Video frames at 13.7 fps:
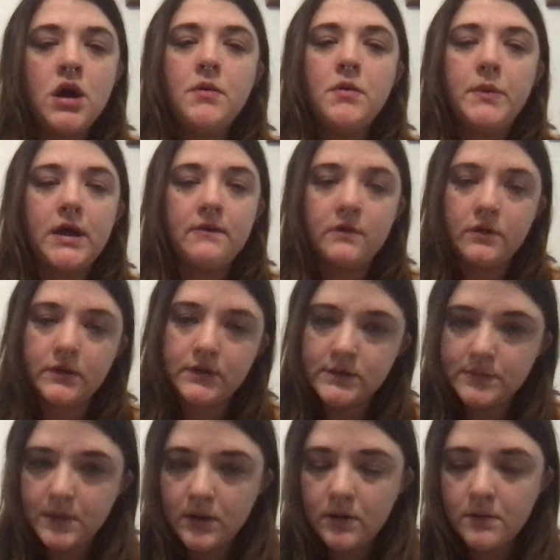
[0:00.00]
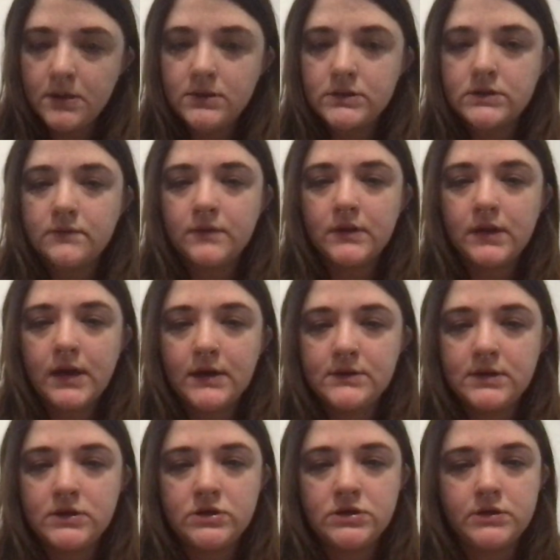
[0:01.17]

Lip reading: behavioral experiments, relaxation